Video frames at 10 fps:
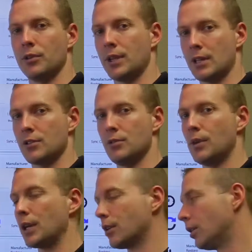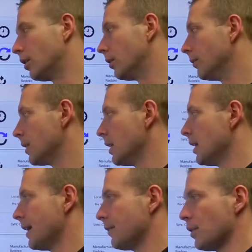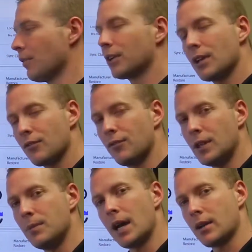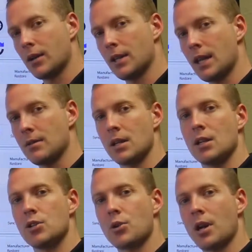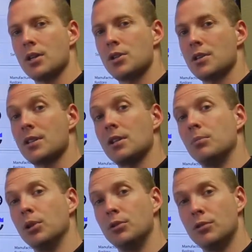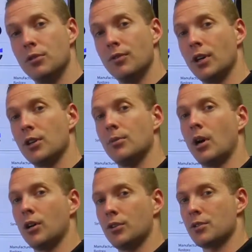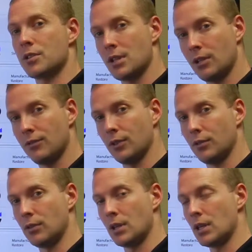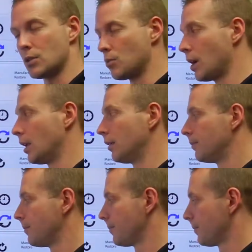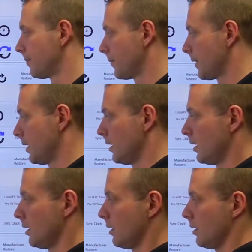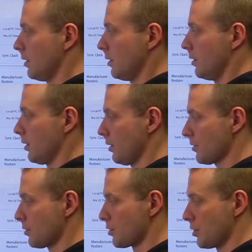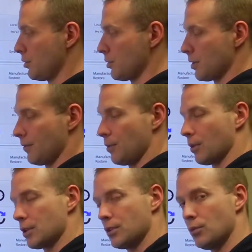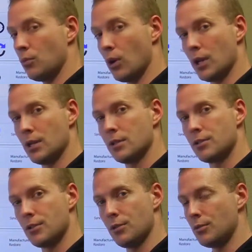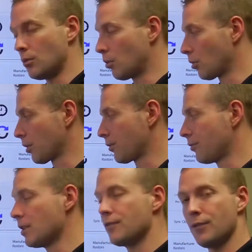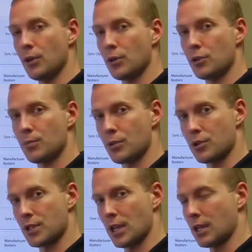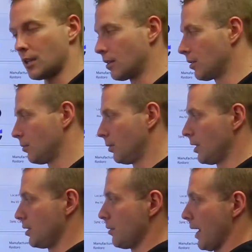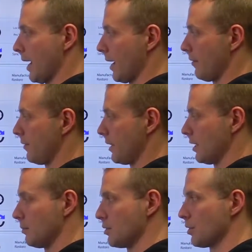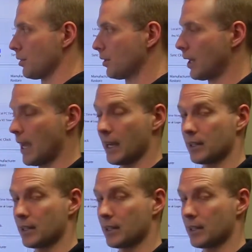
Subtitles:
you're in that two-way call. If you ever get feedback on that, try adjusting the Bluetooth volume on your cell phone as well. You can also choose if you want to do 1, 2, or 3 photos per second when you have the imager